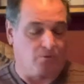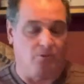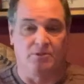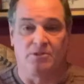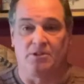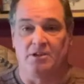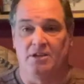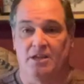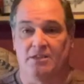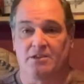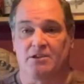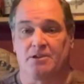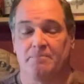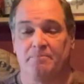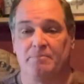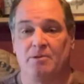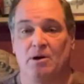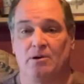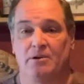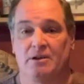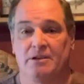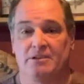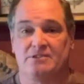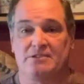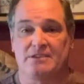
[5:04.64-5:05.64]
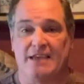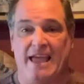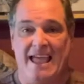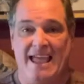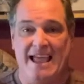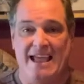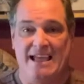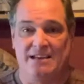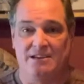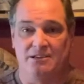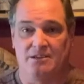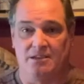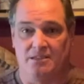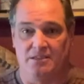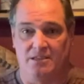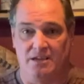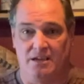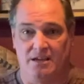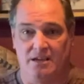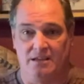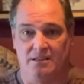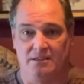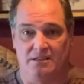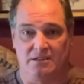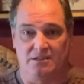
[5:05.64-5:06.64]
with the other components and
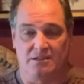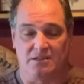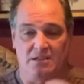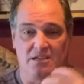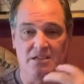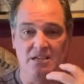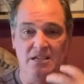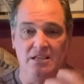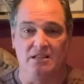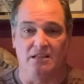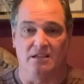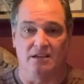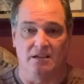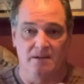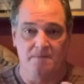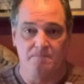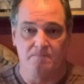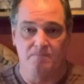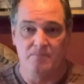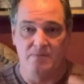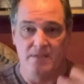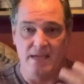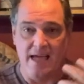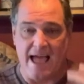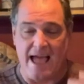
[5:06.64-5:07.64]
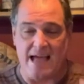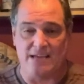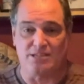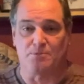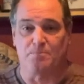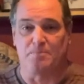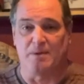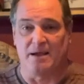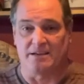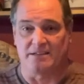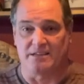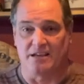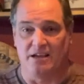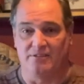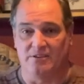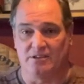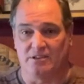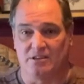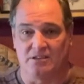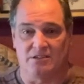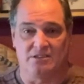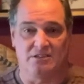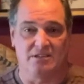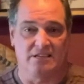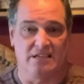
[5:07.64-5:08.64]
the the tequila aspect of
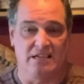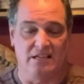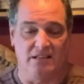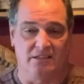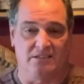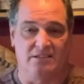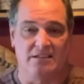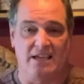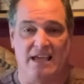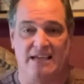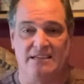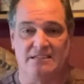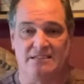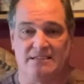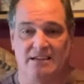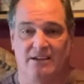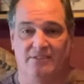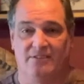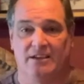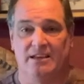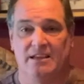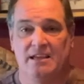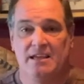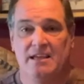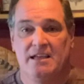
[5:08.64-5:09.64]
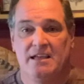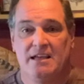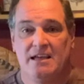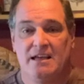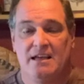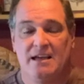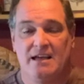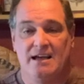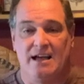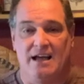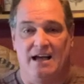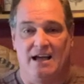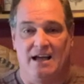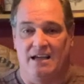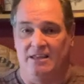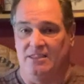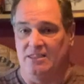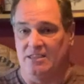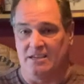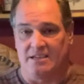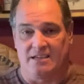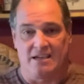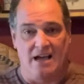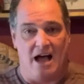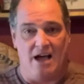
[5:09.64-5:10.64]
it the tequila taste of it uh, and
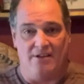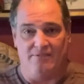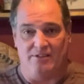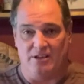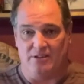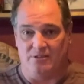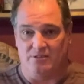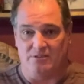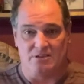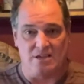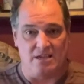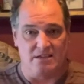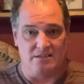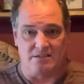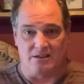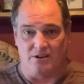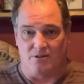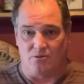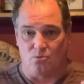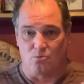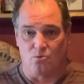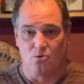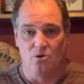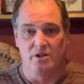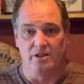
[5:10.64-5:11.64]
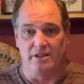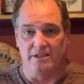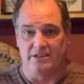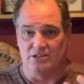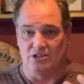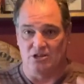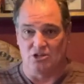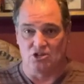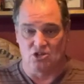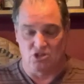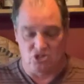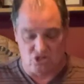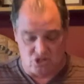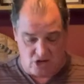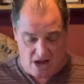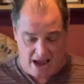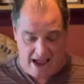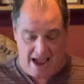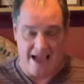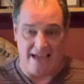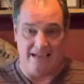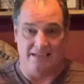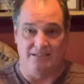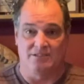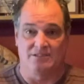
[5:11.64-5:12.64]
the agave taste that really just
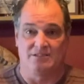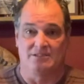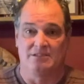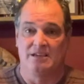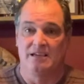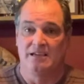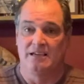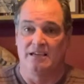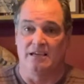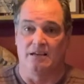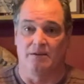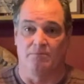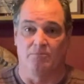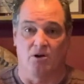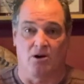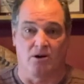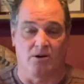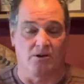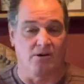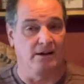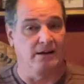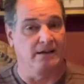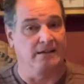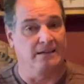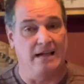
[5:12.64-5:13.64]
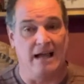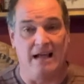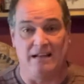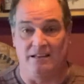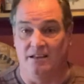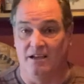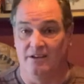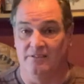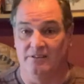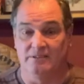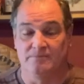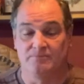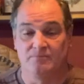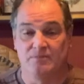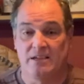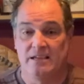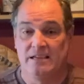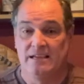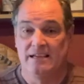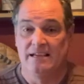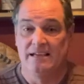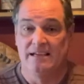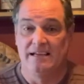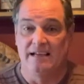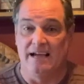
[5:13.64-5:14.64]
shines in a margarita i love it
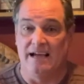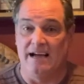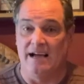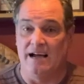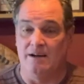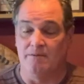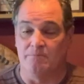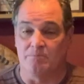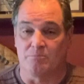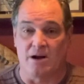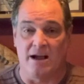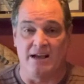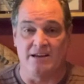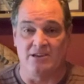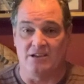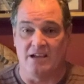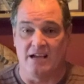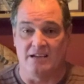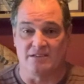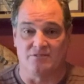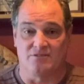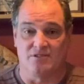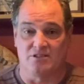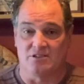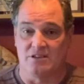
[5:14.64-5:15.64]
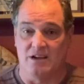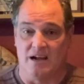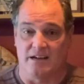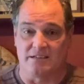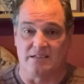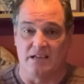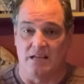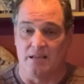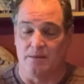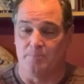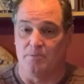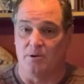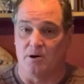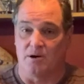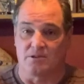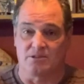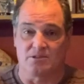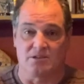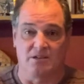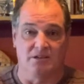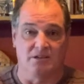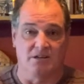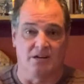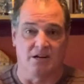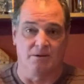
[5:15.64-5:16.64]
uh, brian you guys have just knocked out of the park
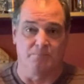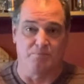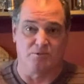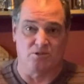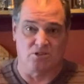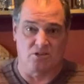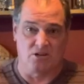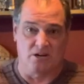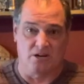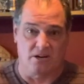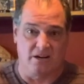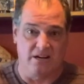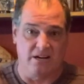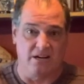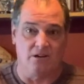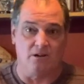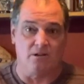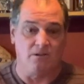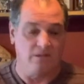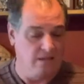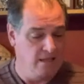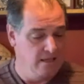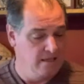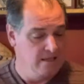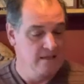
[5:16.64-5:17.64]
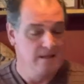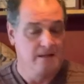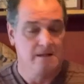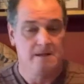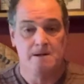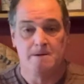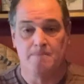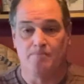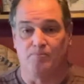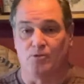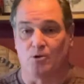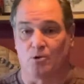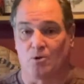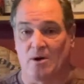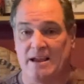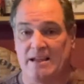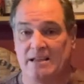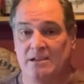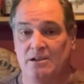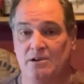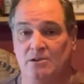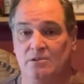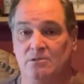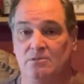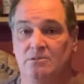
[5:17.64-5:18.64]
seal here hill
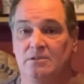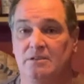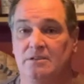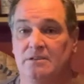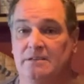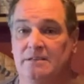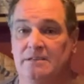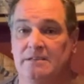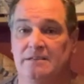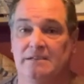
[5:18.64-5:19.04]
durangold